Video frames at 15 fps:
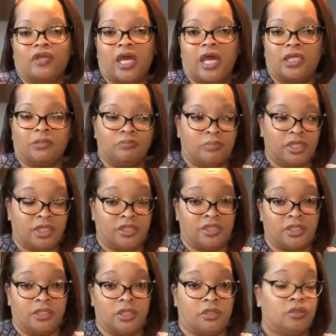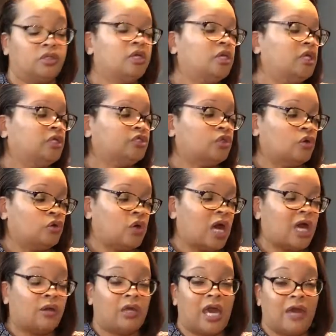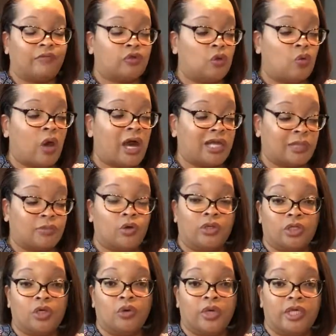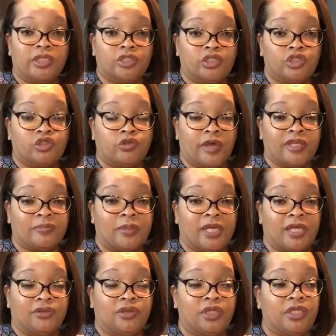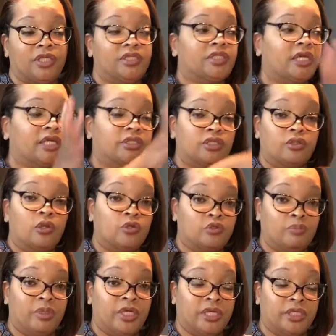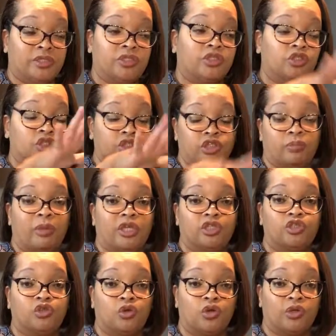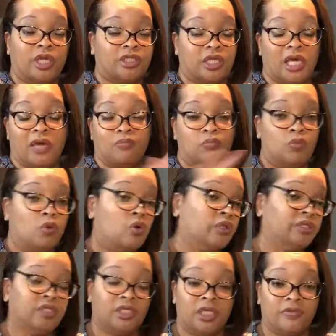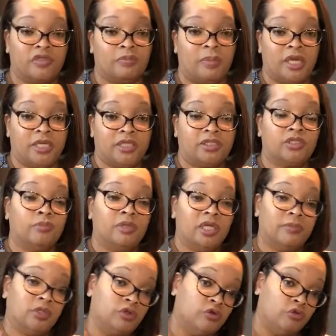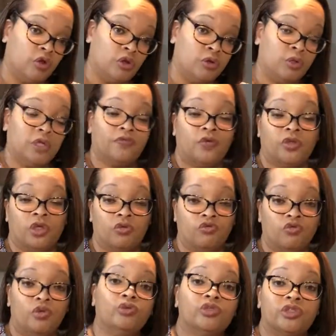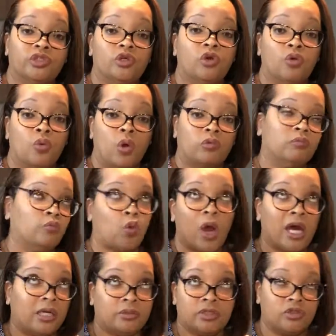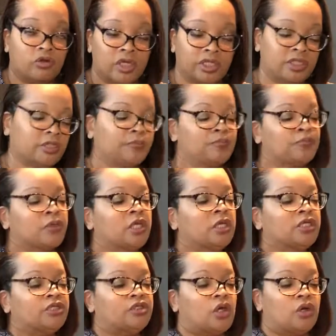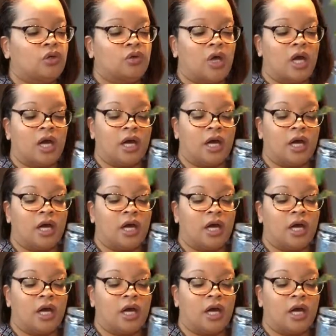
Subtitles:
gallon bins in there. So after a while, I'm going to go ahead and just transplant these into those bins just to make sure that they have more than enough space to be able to grow and for their roots to go wild and crazy. So